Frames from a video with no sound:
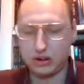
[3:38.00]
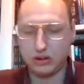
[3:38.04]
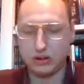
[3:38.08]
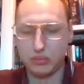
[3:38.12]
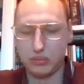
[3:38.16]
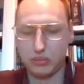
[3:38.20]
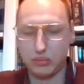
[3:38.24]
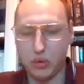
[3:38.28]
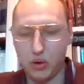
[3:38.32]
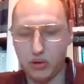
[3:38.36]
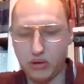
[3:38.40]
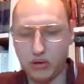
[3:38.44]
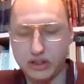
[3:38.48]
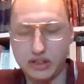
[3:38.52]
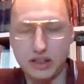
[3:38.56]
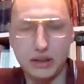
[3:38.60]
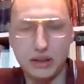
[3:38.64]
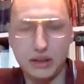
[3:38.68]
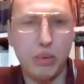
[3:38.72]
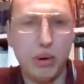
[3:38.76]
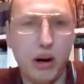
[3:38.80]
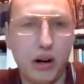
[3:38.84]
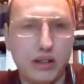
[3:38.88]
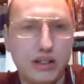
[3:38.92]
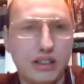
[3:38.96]
democracy
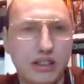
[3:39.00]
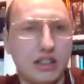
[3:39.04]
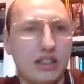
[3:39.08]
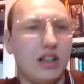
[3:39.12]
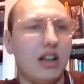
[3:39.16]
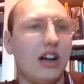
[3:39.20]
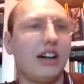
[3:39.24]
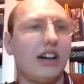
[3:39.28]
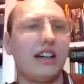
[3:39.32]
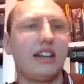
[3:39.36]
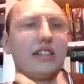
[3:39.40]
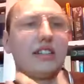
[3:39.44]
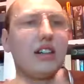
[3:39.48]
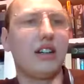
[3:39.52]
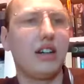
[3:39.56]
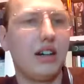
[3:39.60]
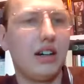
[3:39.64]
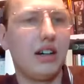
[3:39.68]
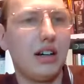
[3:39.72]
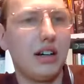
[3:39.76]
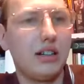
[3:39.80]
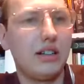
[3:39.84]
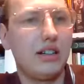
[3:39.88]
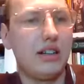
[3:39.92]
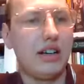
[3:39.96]
parties like
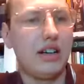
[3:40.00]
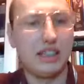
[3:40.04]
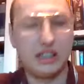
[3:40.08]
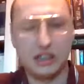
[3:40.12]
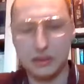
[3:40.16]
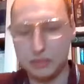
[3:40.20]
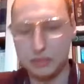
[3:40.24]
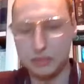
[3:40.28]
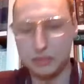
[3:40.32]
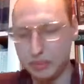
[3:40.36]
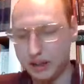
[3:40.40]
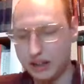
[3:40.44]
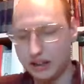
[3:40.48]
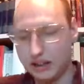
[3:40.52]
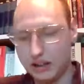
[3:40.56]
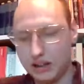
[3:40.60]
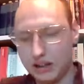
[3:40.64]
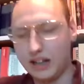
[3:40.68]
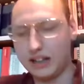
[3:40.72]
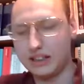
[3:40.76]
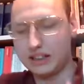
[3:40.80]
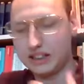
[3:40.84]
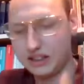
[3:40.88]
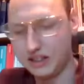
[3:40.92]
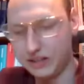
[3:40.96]
the SP,
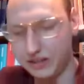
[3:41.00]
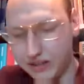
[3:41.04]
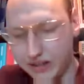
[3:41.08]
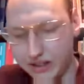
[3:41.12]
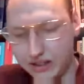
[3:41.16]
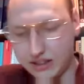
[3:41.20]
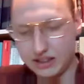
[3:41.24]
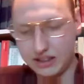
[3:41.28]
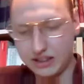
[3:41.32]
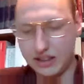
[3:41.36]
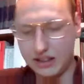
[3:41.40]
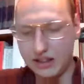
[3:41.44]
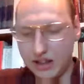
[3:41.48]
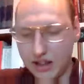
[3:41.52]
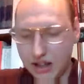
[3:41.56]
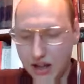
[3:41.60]
like Syriza,